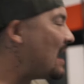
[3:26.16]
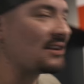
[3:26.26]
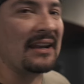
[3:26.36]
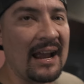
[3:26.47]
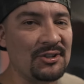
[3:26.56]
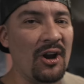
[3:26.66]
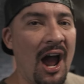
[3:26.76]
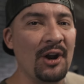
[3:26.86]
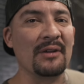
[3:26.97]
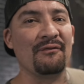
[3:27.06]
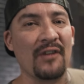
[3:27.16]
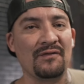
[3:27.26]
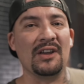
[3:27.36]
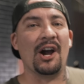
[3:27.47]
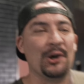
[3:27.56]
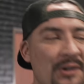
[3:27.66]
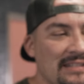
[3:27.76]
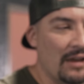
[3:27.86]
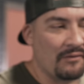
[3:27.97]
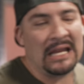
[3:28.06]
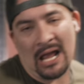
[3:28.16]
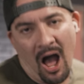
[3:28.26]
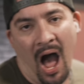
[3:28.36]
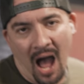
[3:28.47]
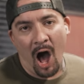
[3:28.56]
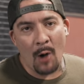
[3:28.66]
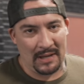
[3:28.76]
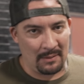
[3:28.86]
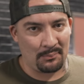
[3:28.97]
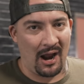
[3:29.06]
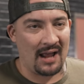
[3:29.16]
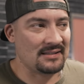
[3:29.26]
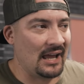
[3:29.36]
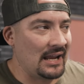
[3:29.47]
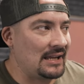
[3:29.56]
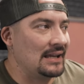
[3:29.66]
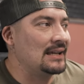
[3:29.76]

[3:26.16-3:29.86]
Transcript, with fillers: makes an extra 150, 170, I'll be impressed. Like,